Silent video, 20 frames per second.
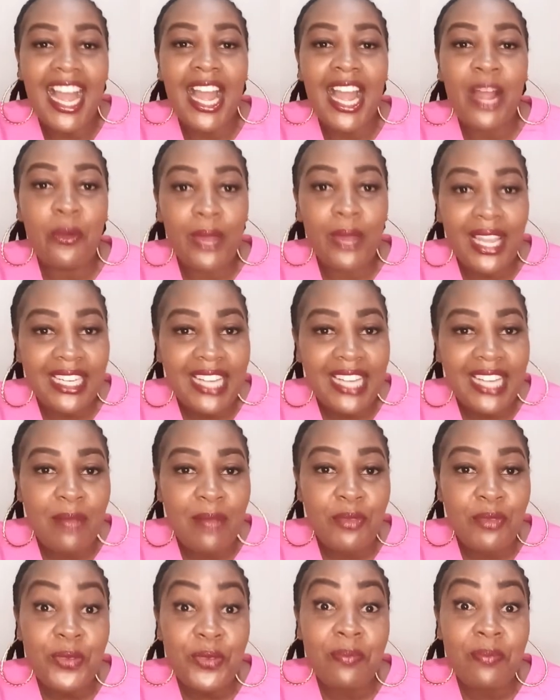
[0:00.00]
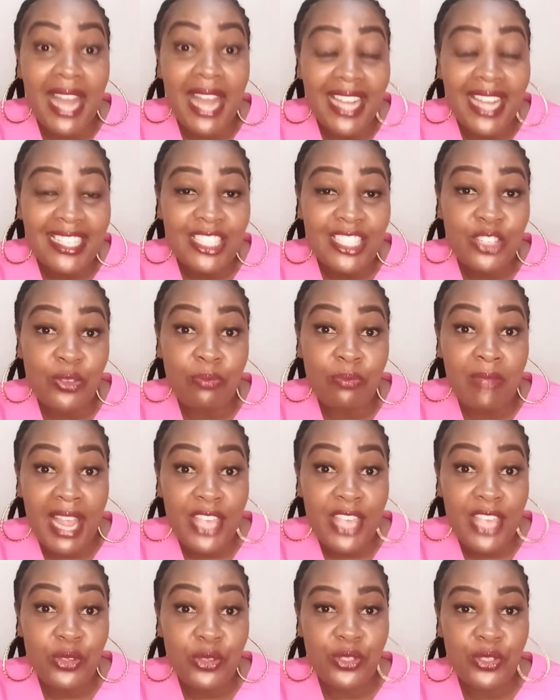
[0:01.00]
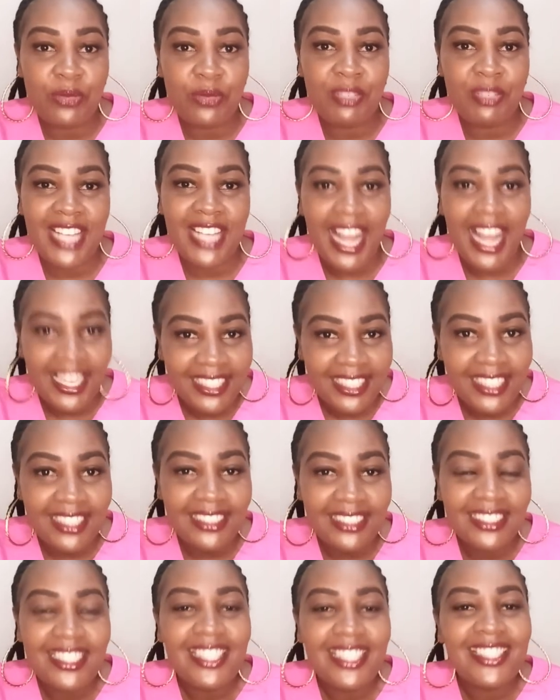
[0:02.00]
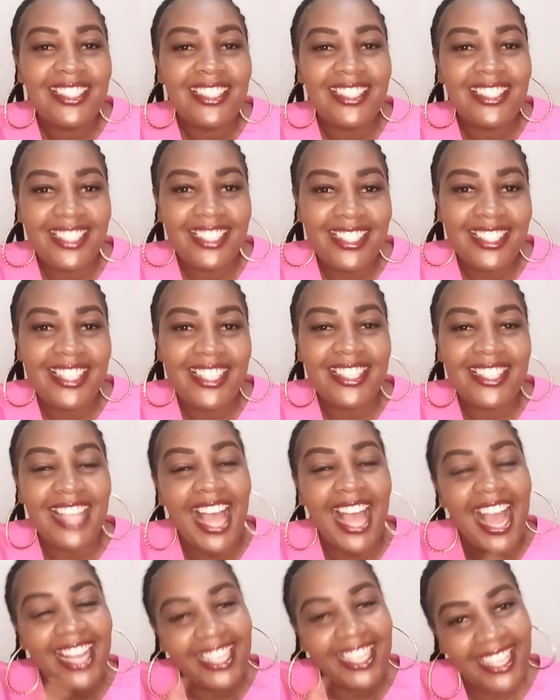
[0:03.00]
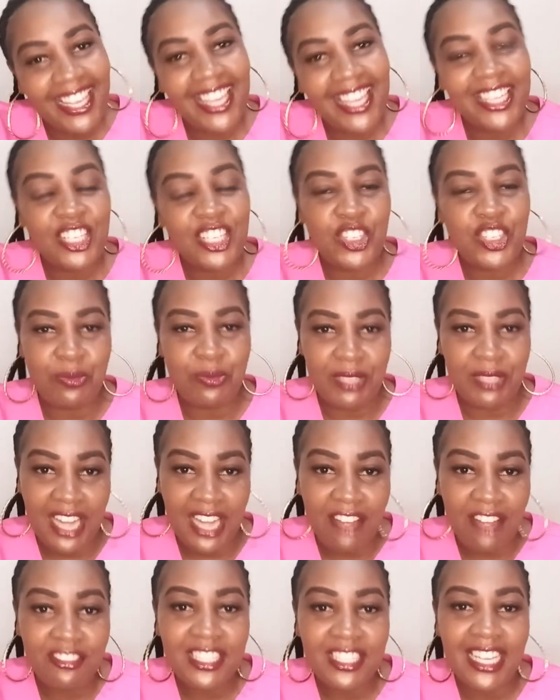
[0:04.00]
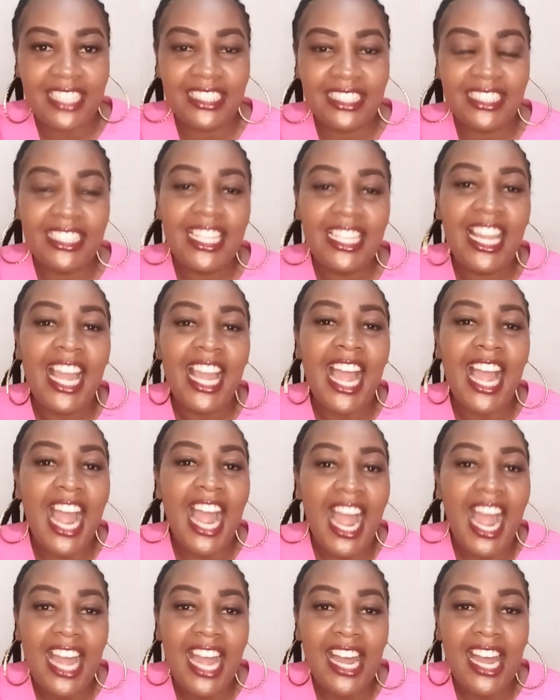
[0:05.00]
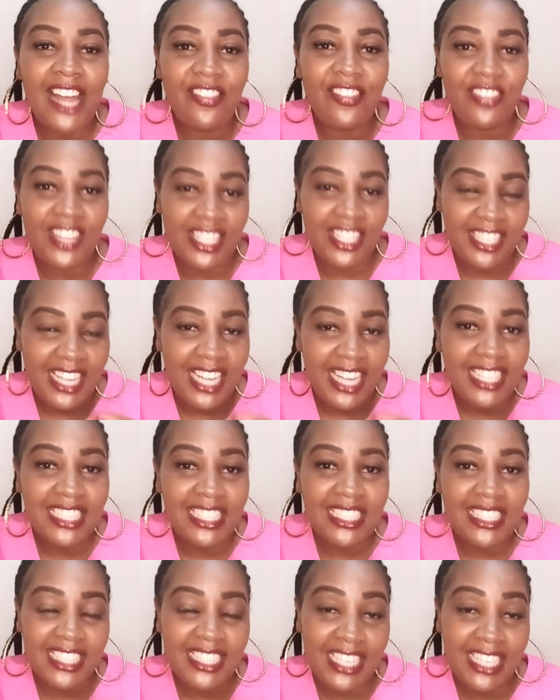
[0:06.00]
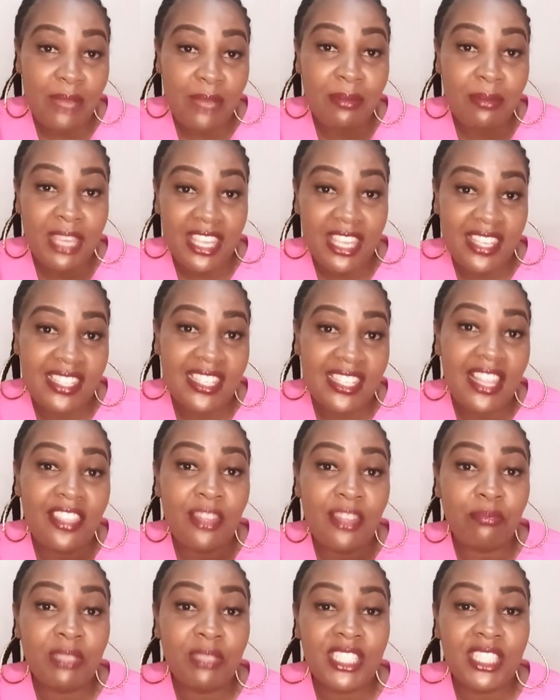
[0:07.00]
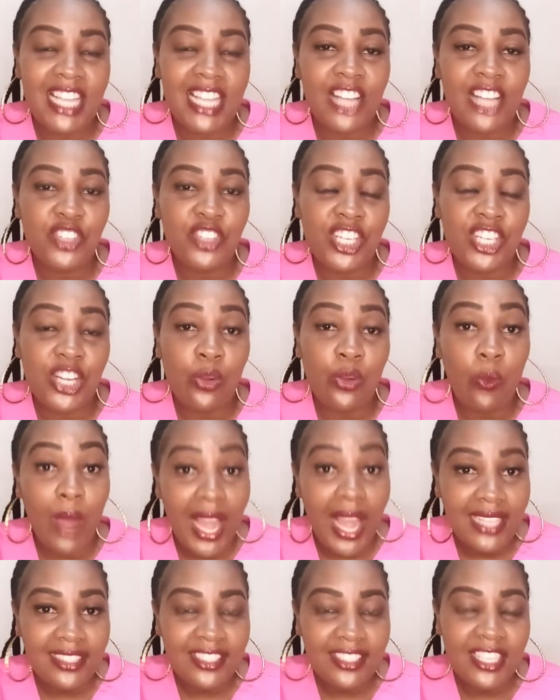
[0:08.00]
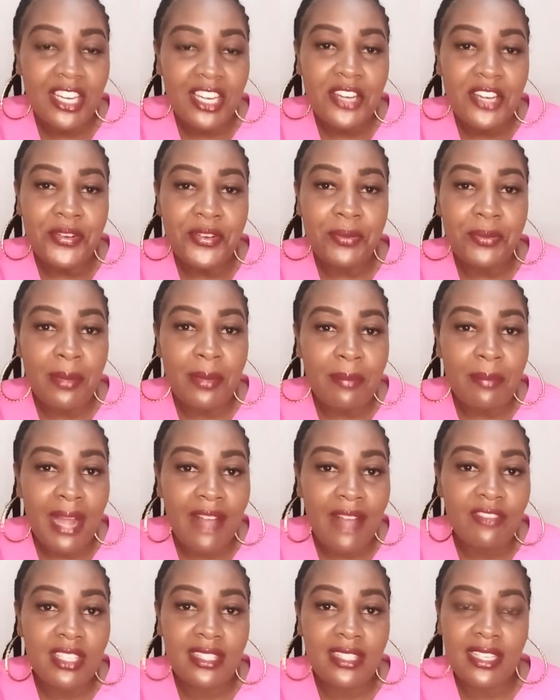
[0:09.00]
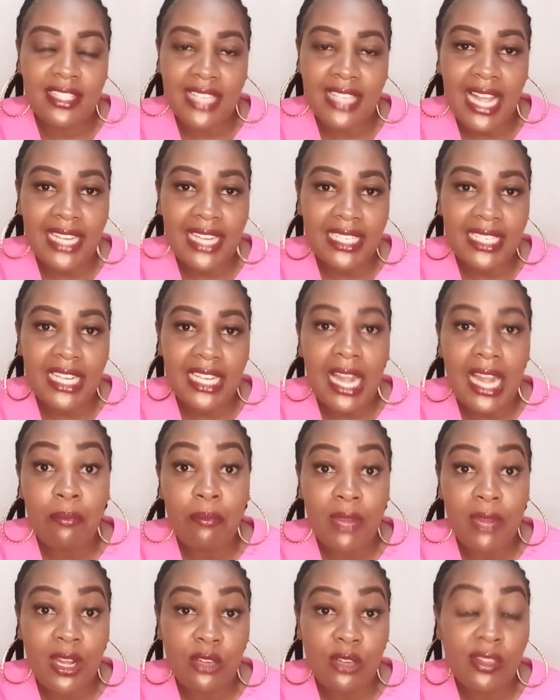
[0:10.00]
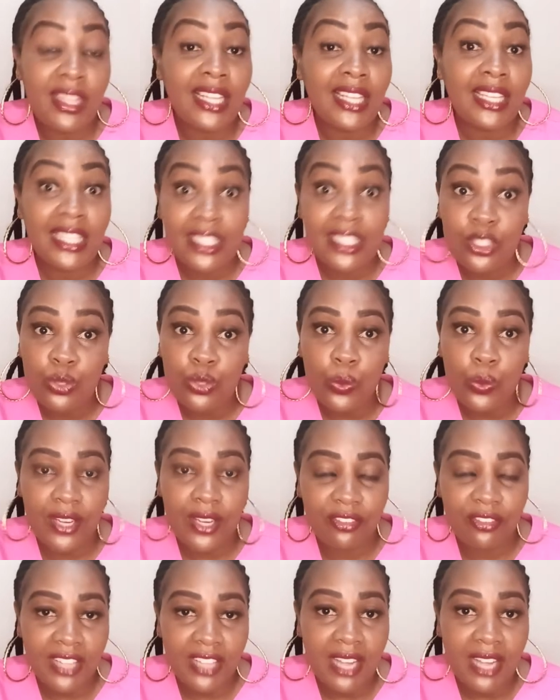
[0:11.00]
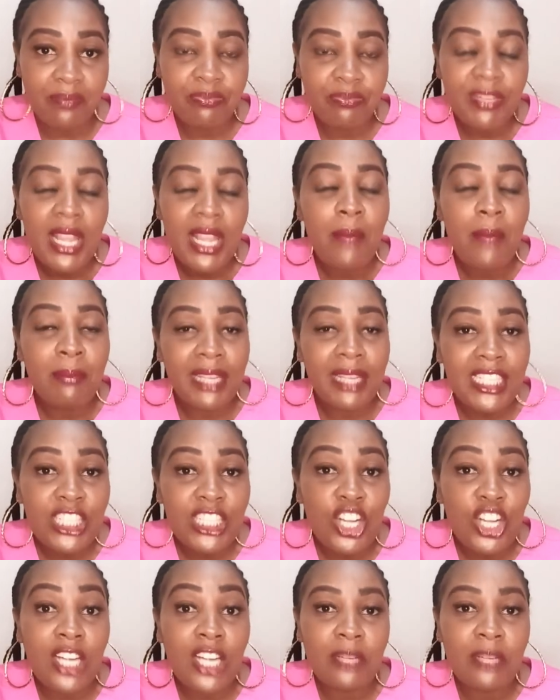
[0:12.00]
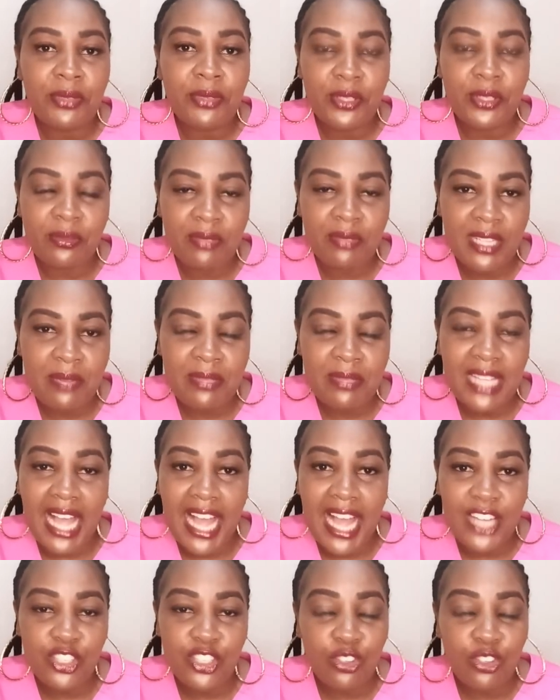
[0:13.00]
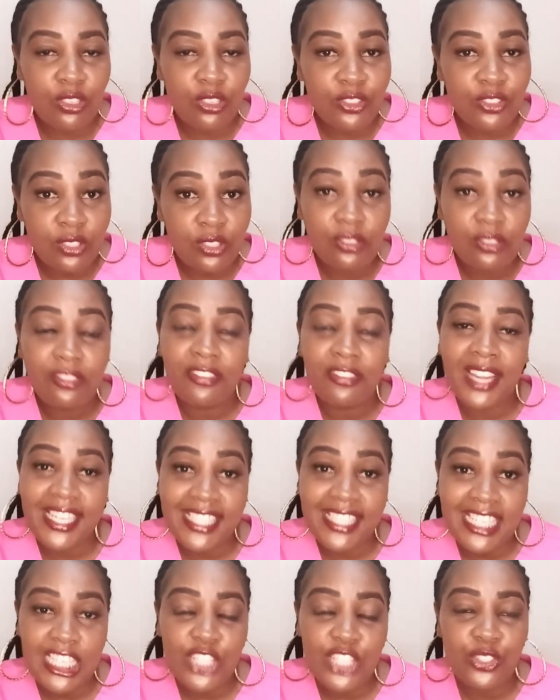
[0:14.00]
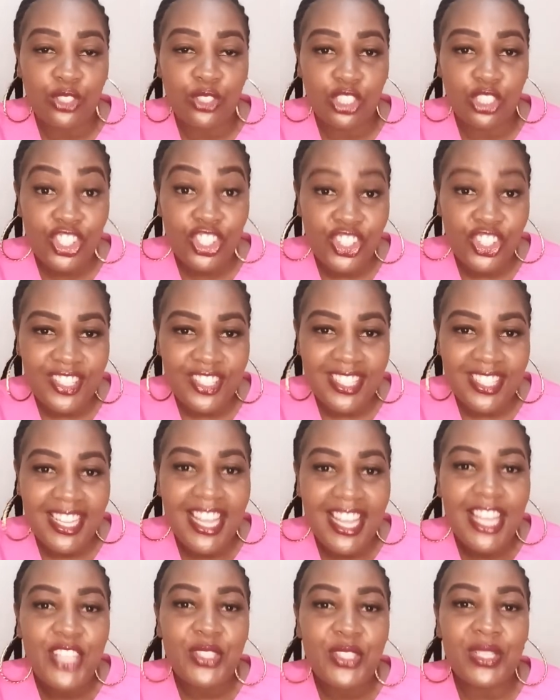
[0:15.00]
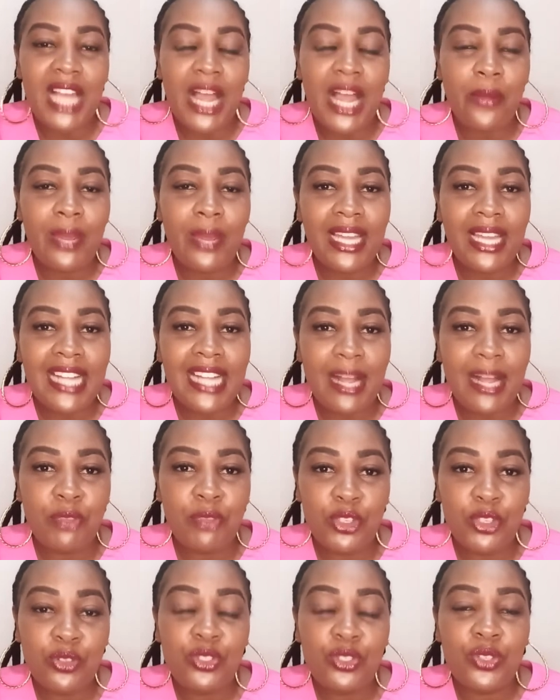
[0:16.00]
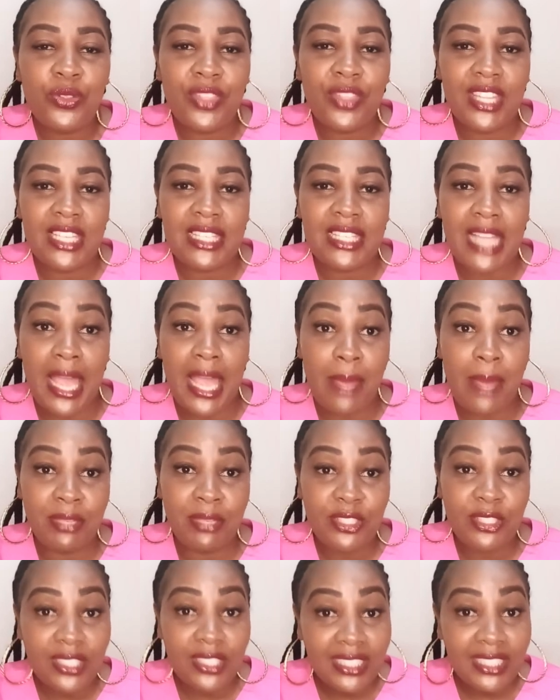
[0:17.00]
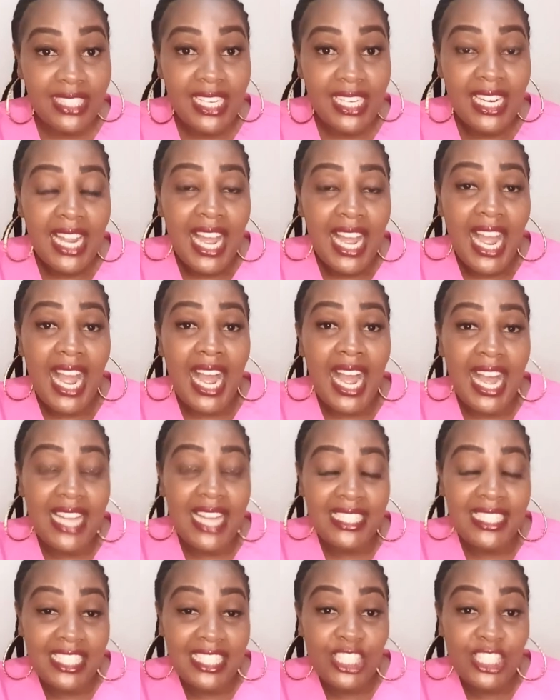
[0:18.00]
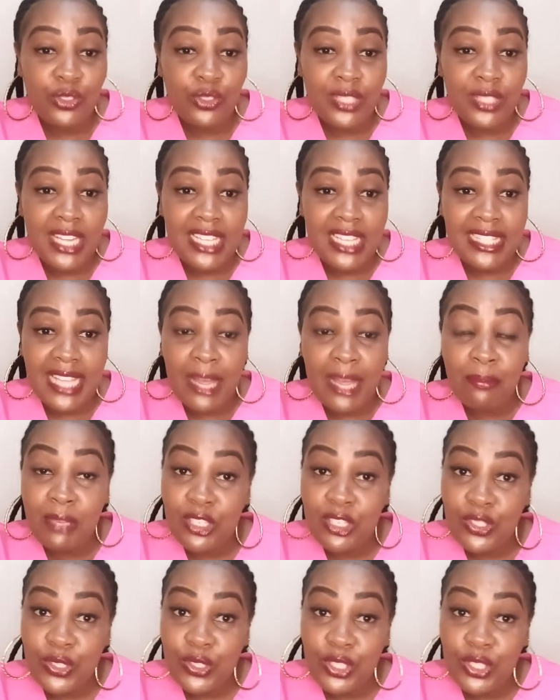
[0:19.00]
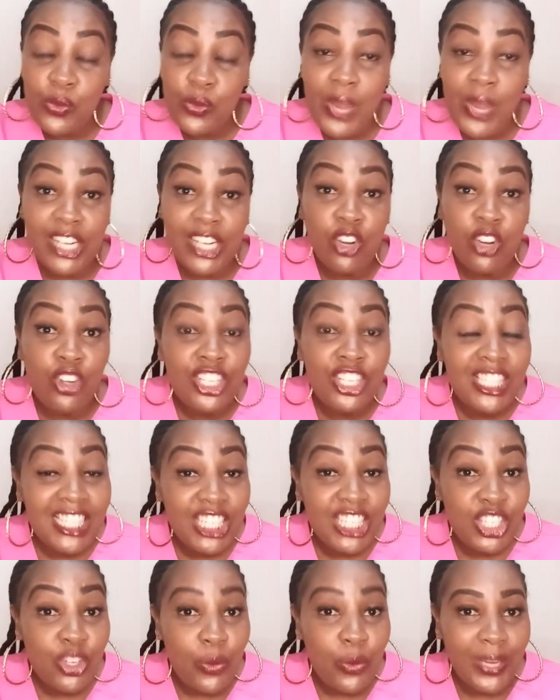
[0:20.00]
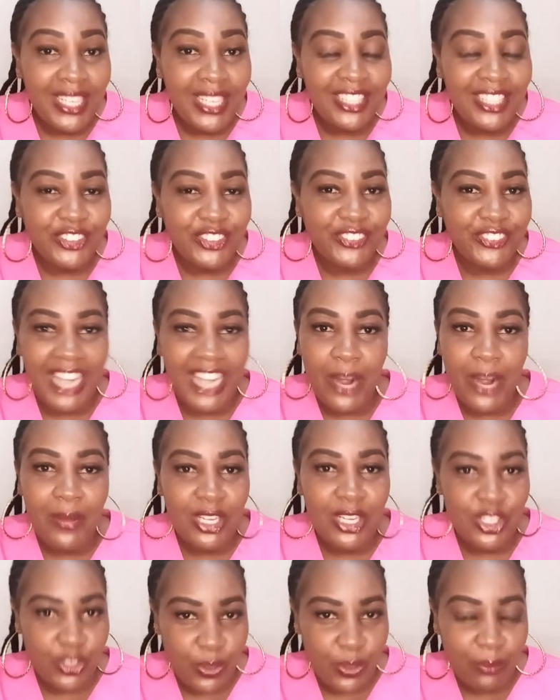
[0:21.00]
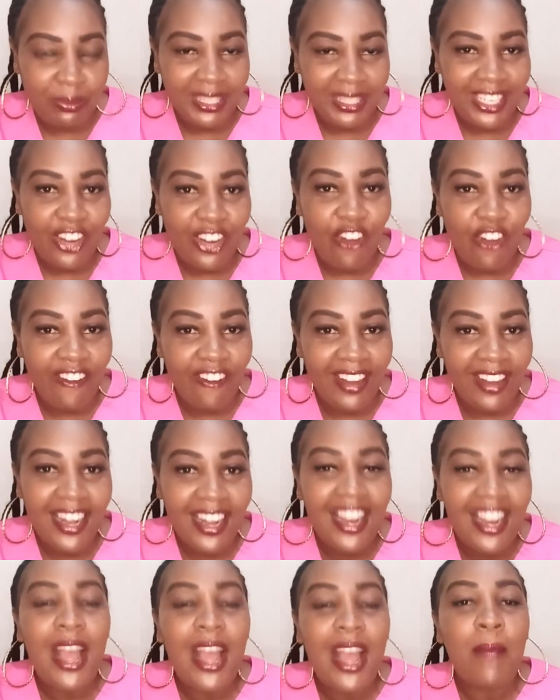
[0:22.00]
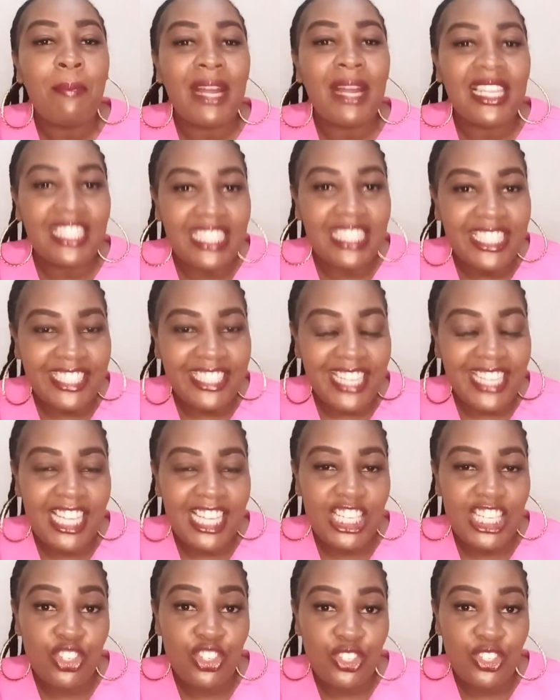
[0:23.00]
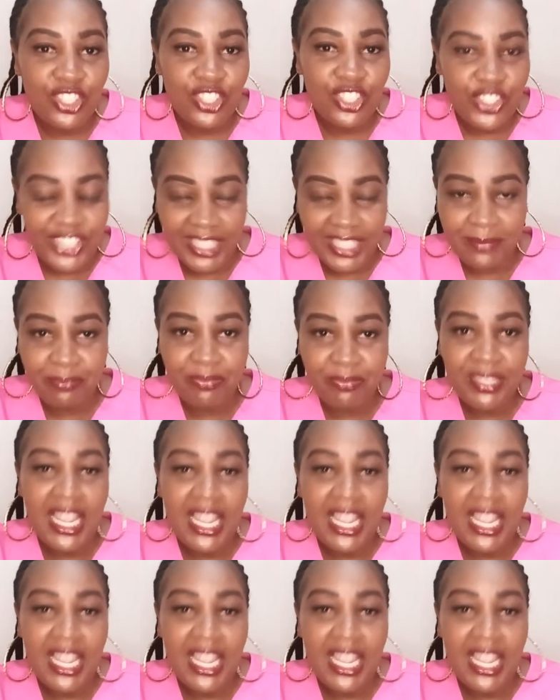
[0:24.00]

I welcome you back to my YouTube channel. This is again Jamie Naftali. The channel's name is The Pediatric World. Remember, this is a channel about the kids' welfare, medical problems, and also finding solutions. So I welcome you to this episode. And in today's episode, we are continuing on our topic on malaria in children.